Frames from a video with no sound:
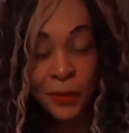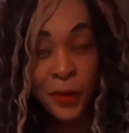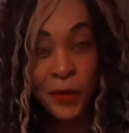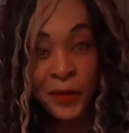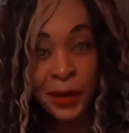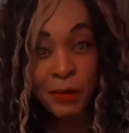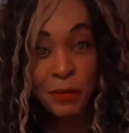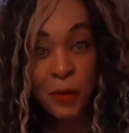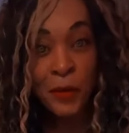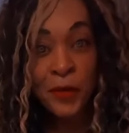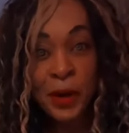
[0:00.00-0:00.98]
for real,
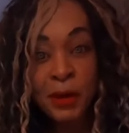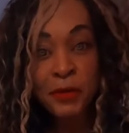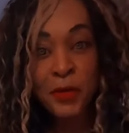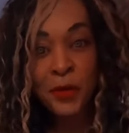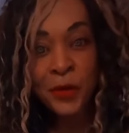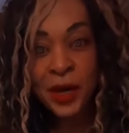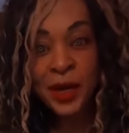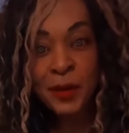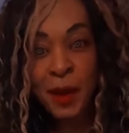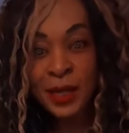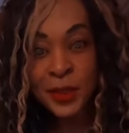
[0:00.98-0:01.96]
for real, for
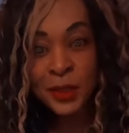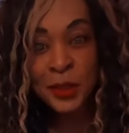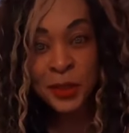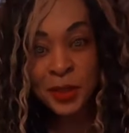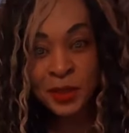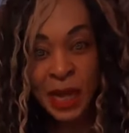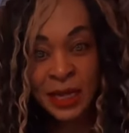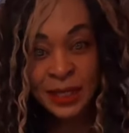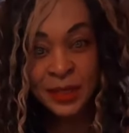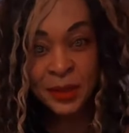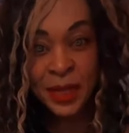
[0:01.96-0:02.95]
real, until
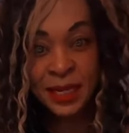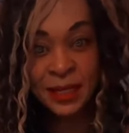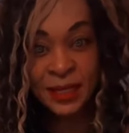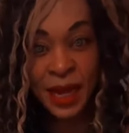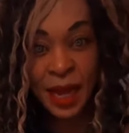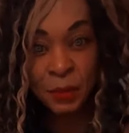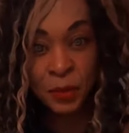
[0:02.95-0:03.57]
until next time.